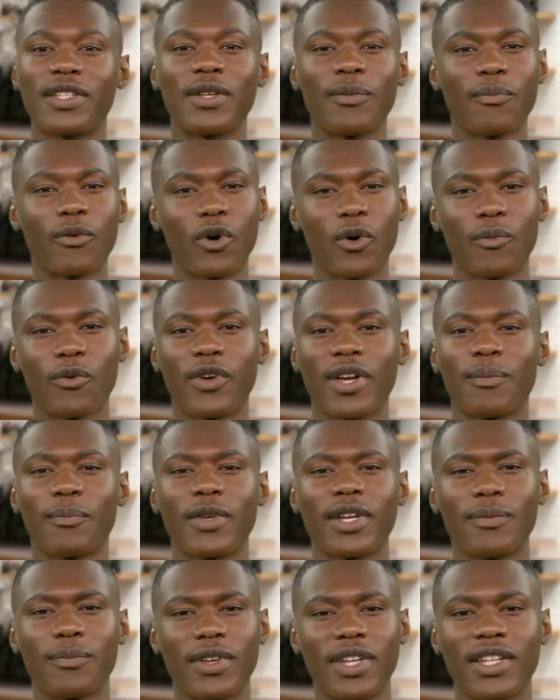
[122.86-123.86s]
appropriate
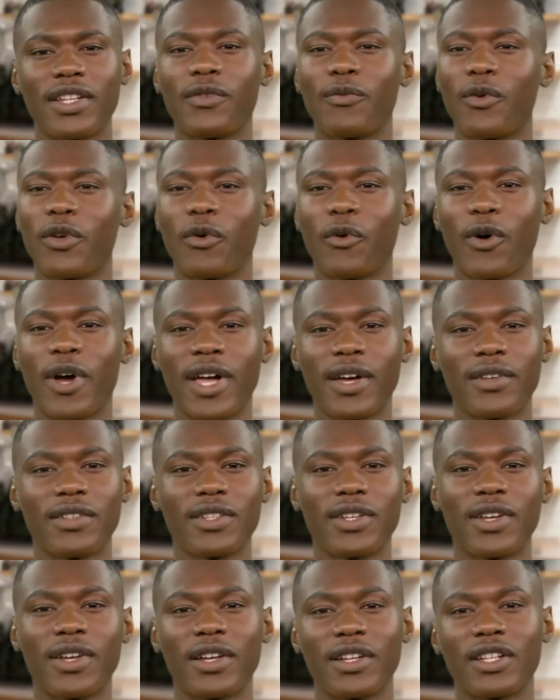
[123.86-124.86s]
PPE required
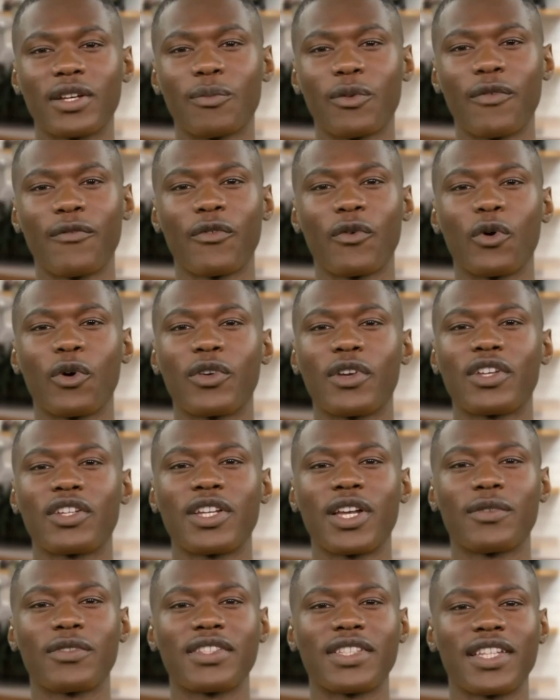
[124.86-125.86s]
to perform their
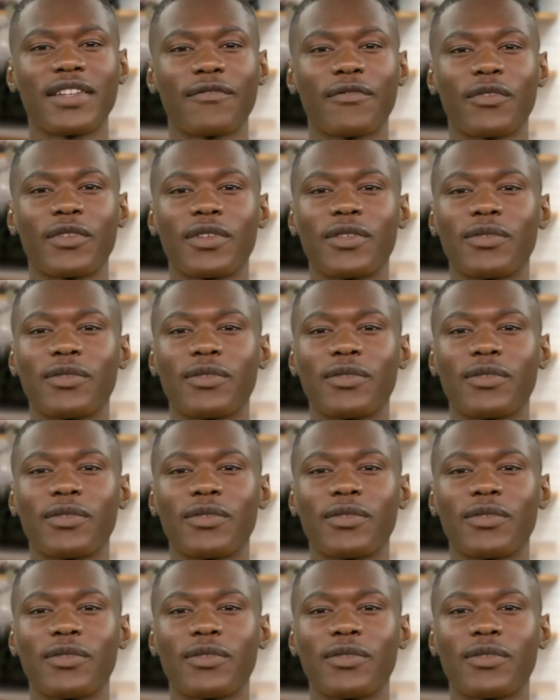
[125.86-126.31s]
job safely.